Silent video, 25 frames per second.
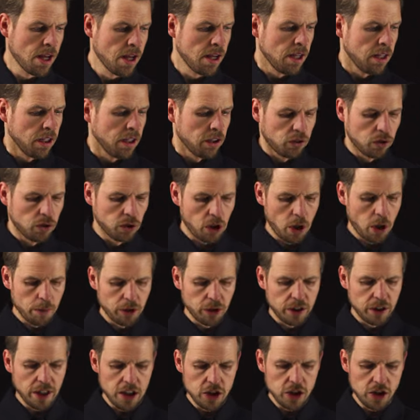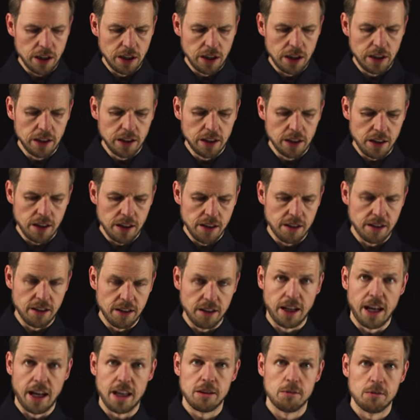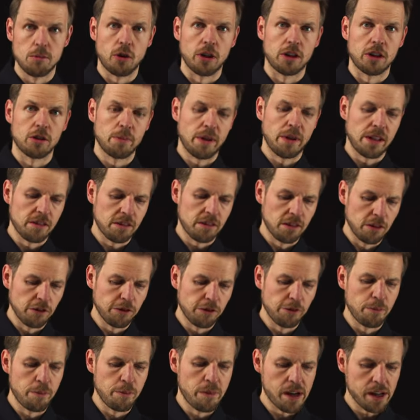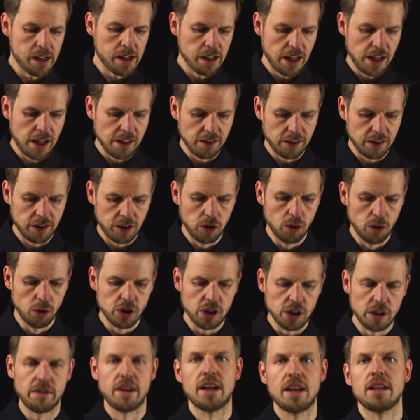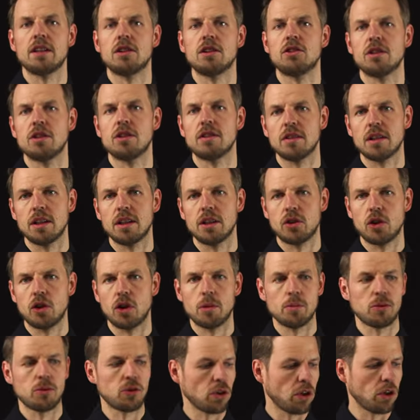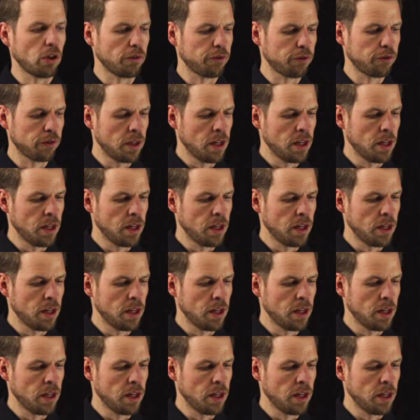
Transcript: so computationally it gets more expensive, but it has huge advantages in terms of